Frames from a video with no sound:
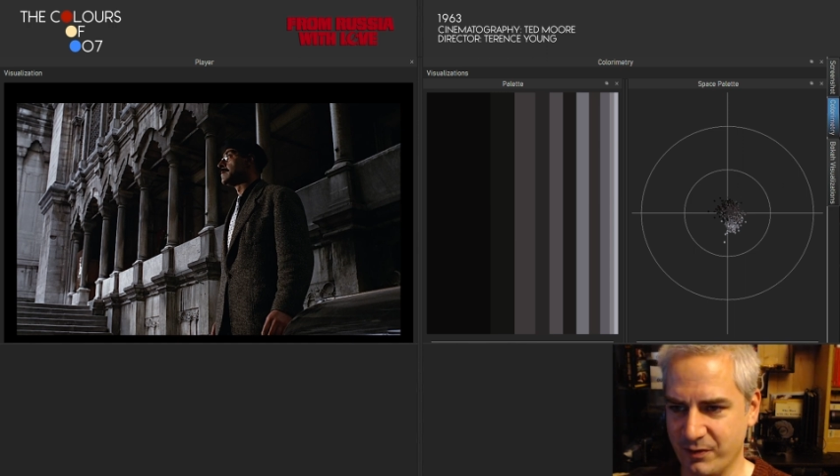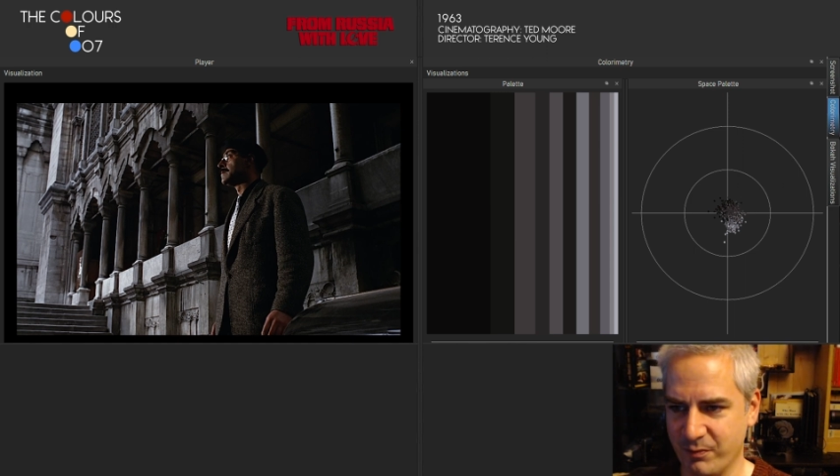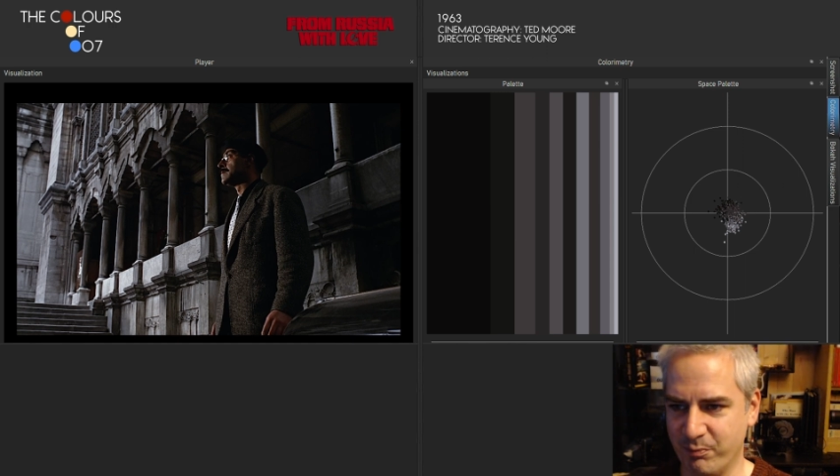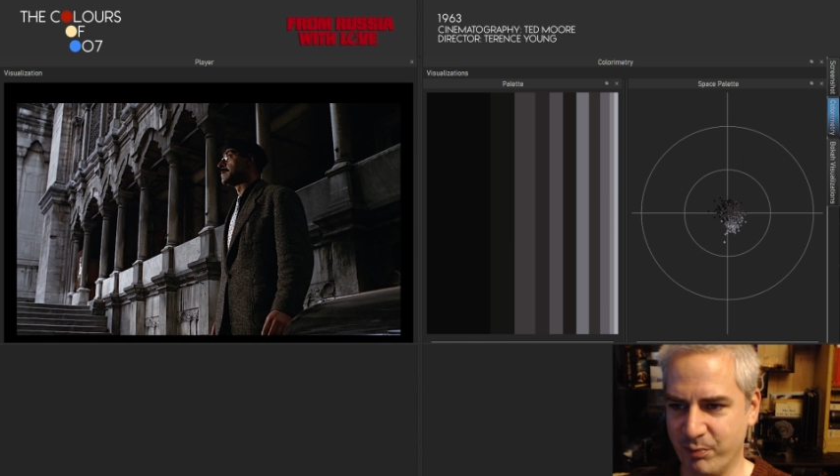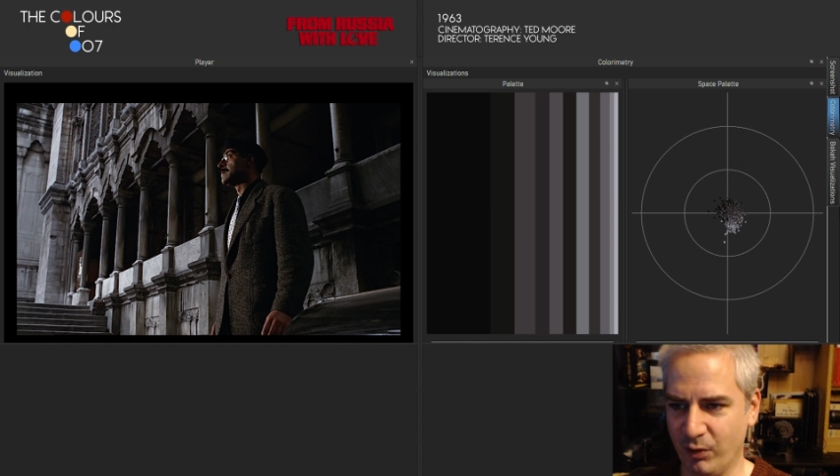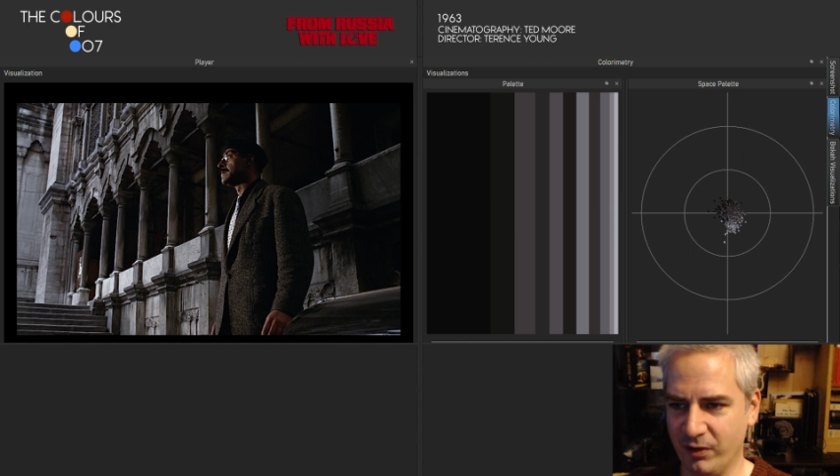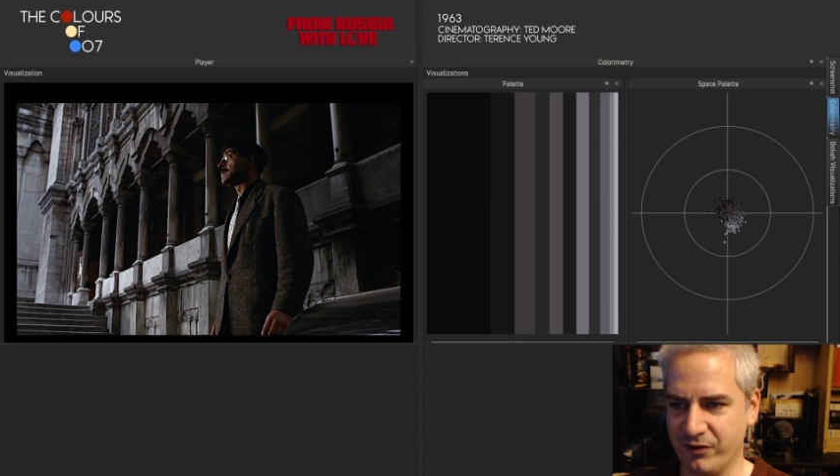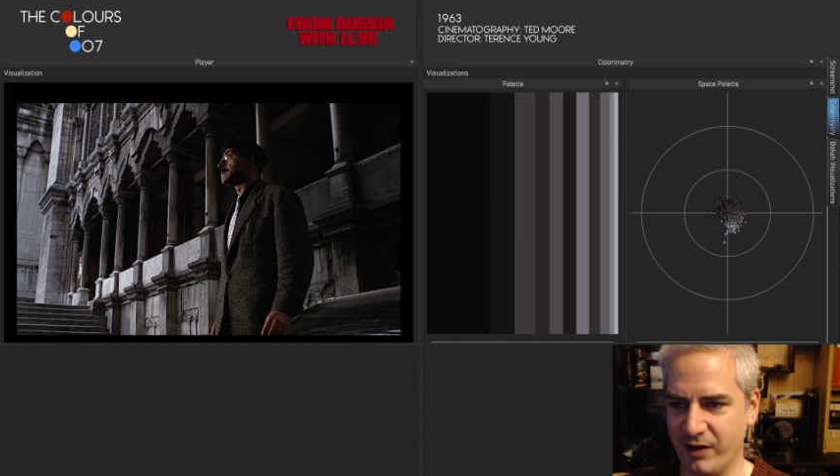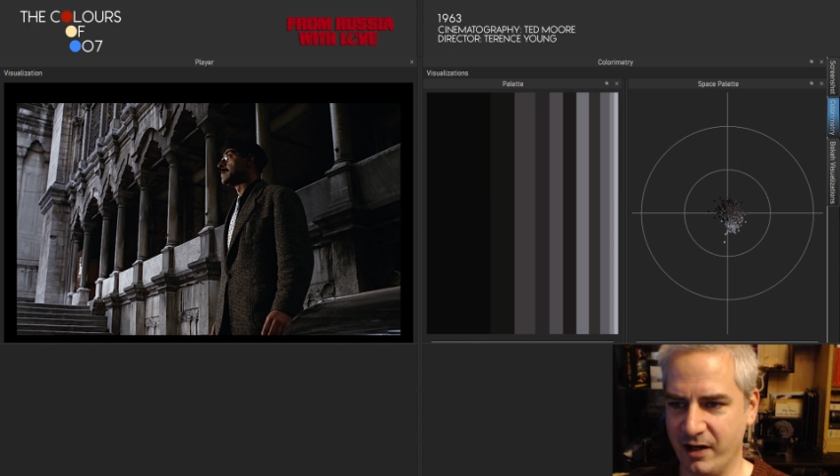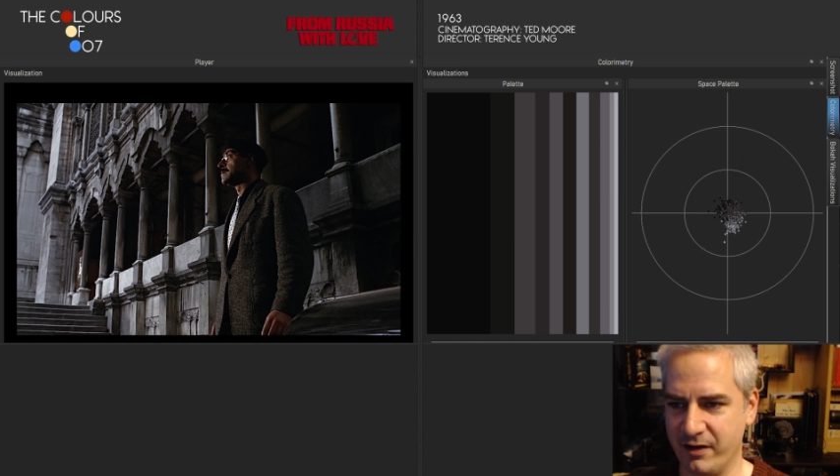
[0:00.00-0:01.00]
of
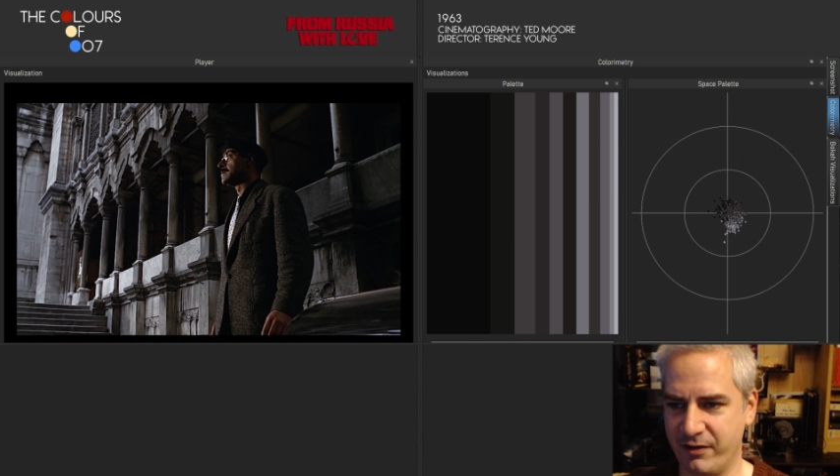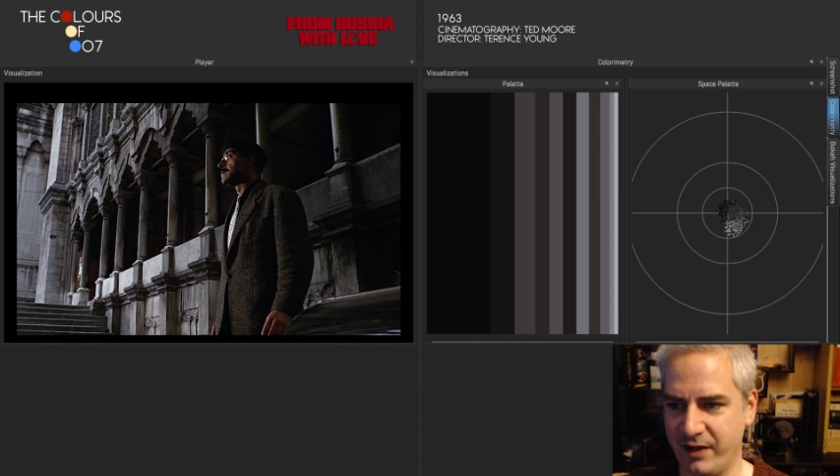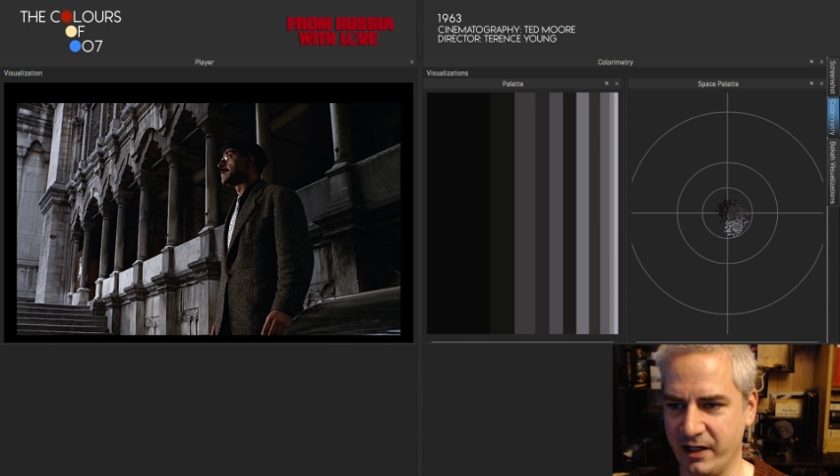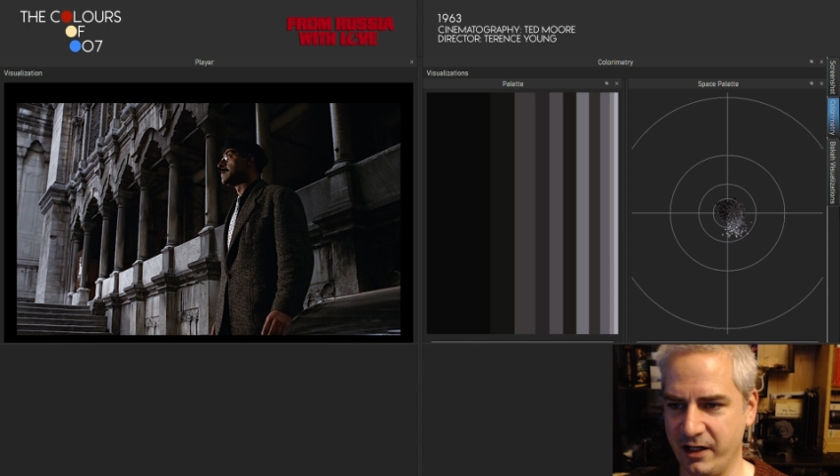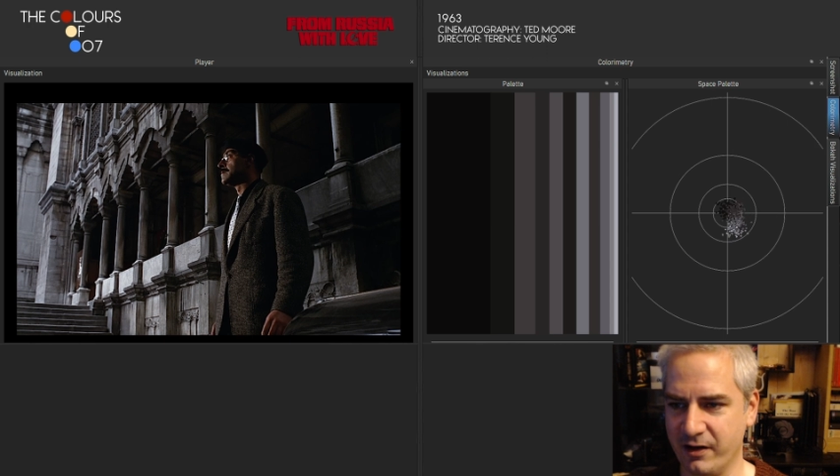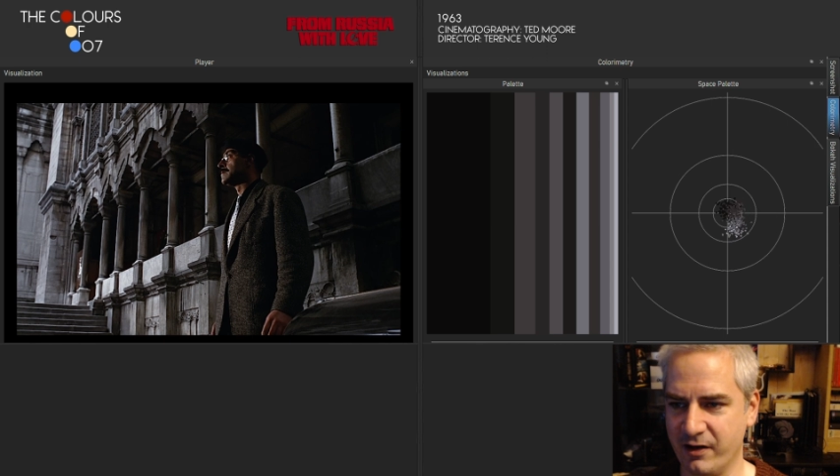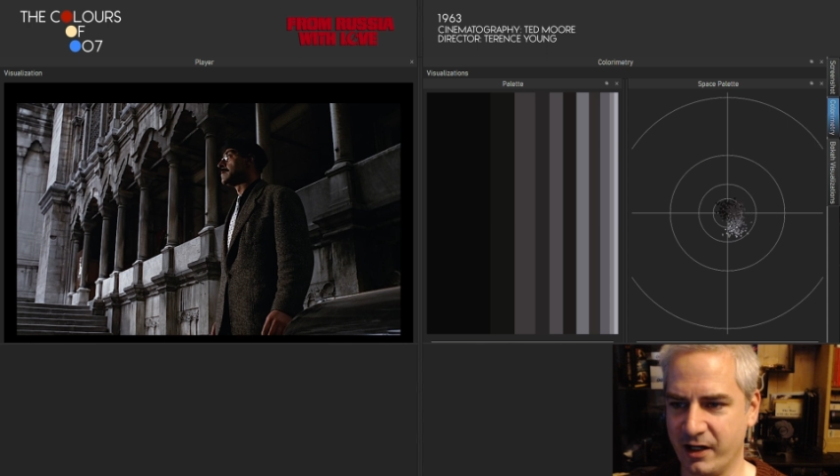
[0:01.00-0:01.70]
bullseye thing here,